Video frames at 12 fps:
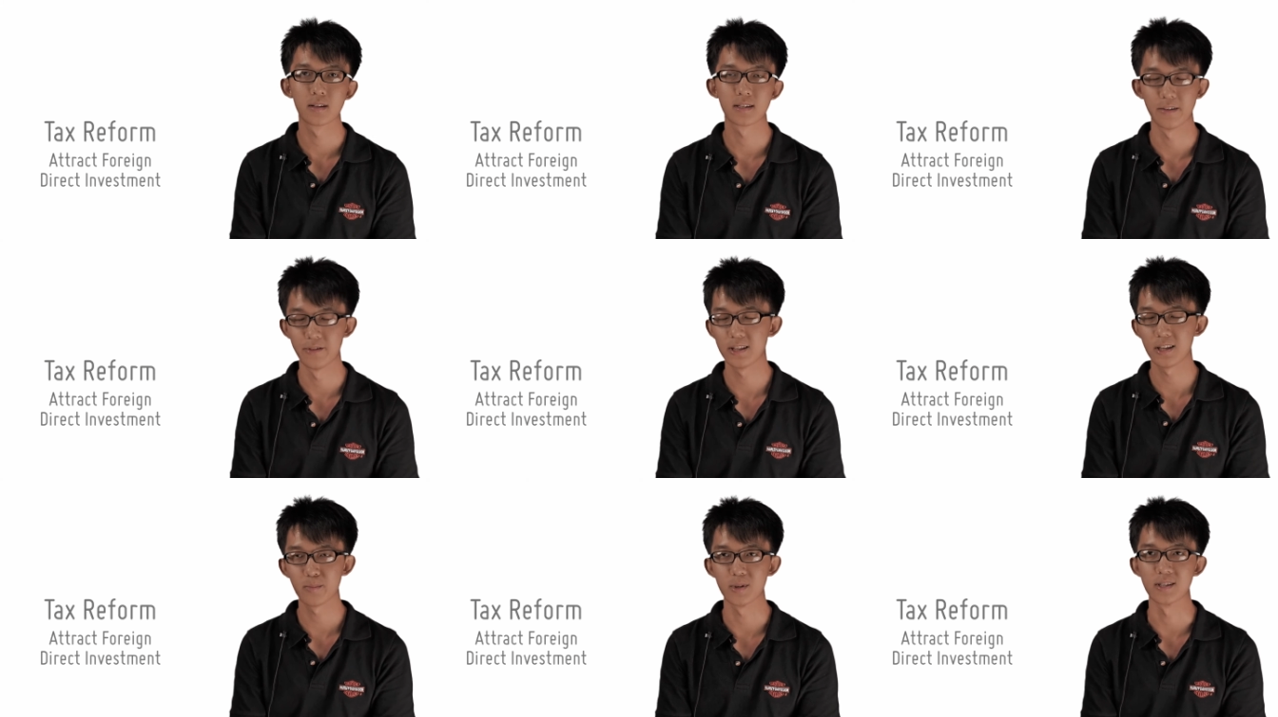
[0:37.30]

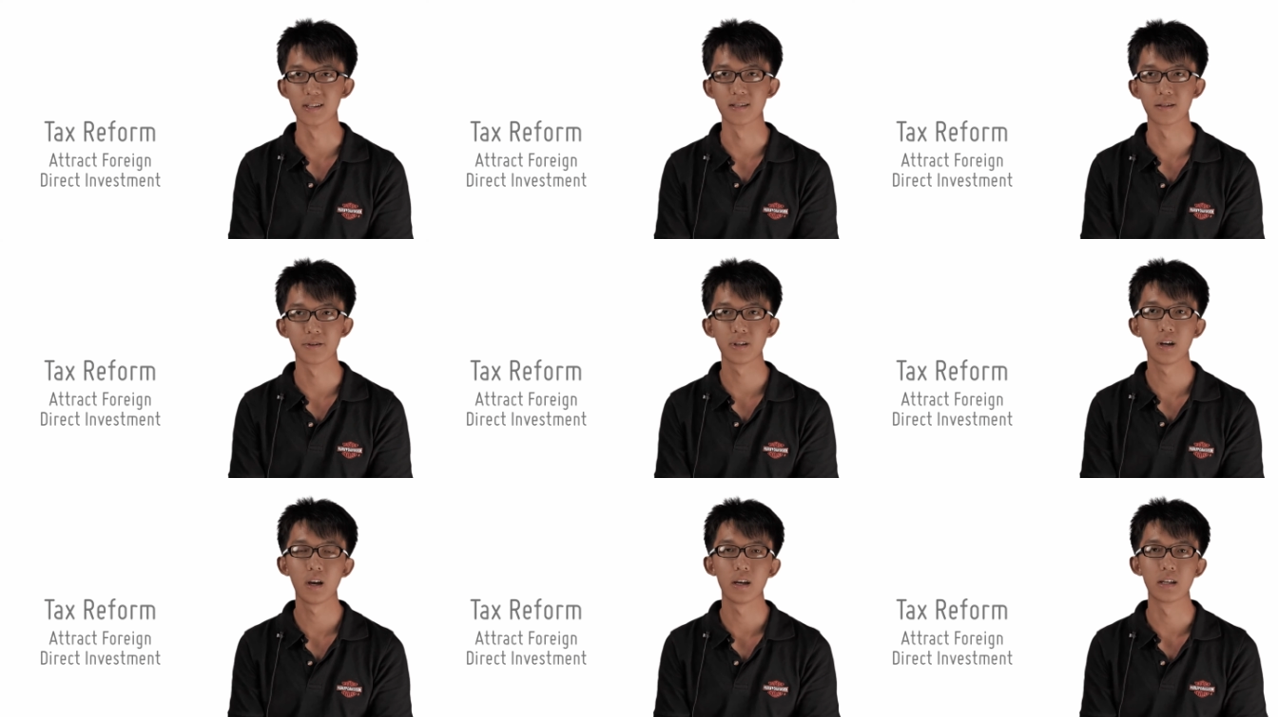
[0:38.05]
17%
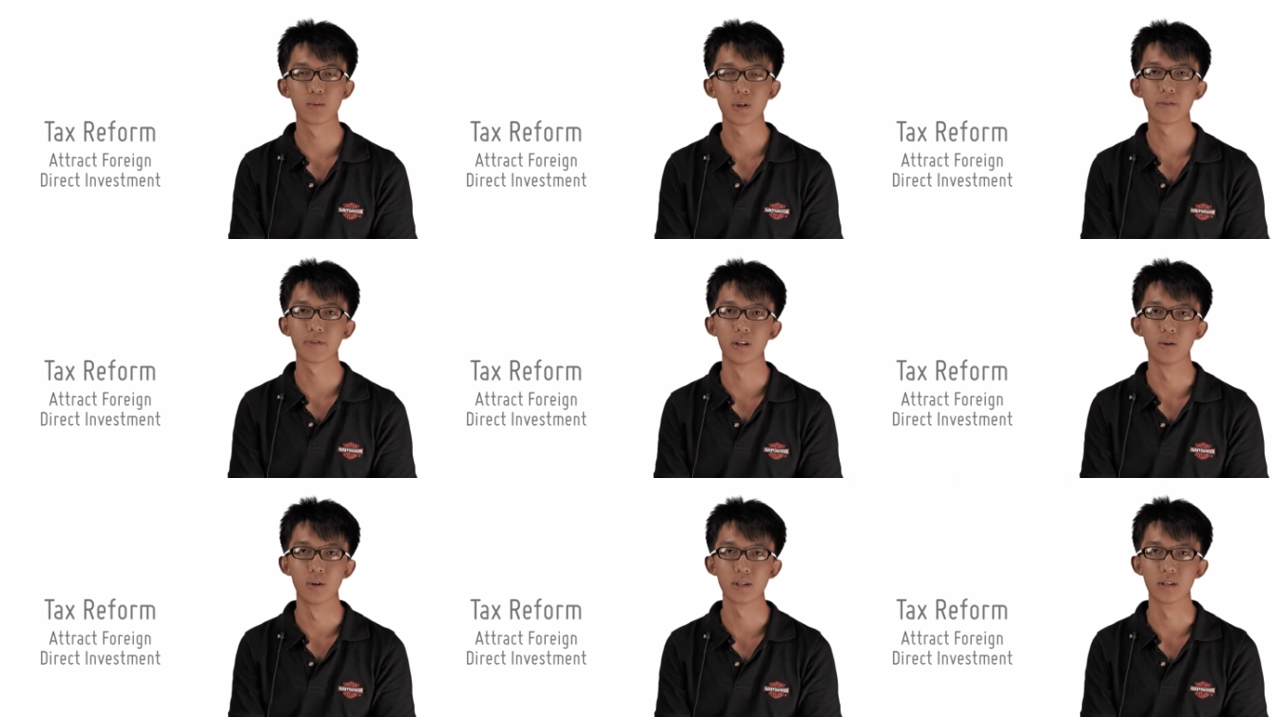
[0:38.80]
sorry, is one of
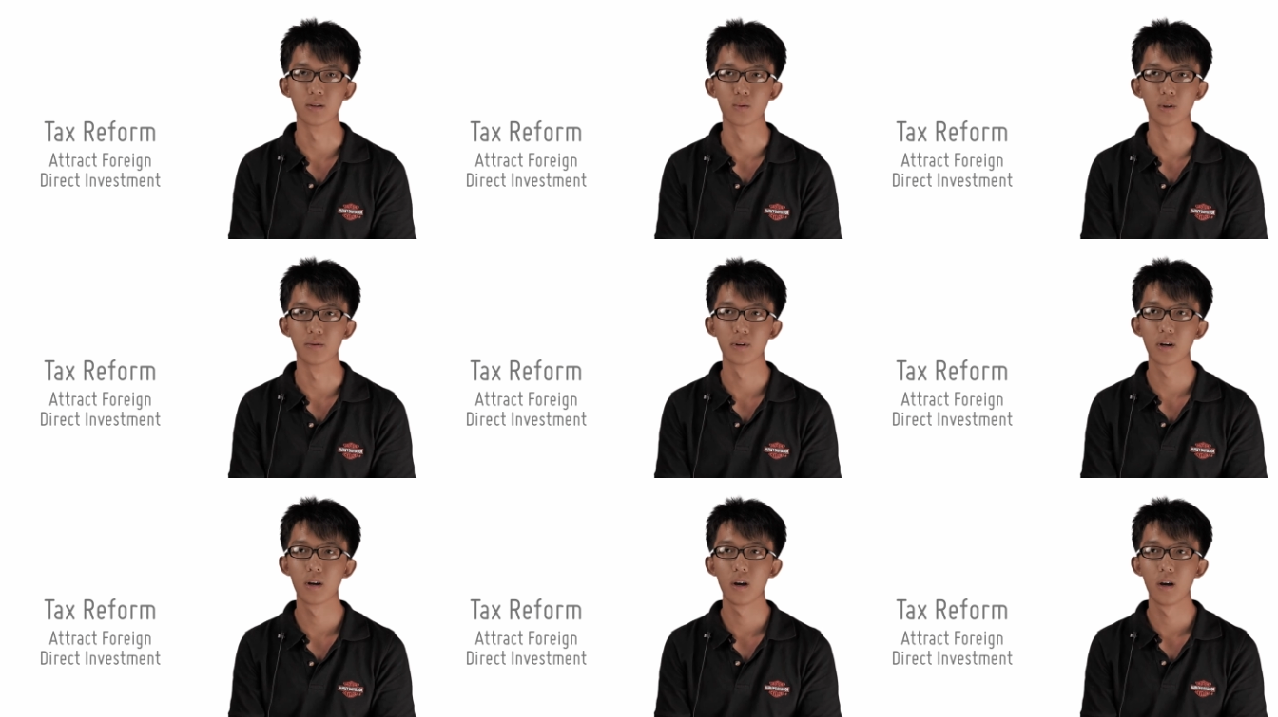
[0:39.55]
the lowest in the world,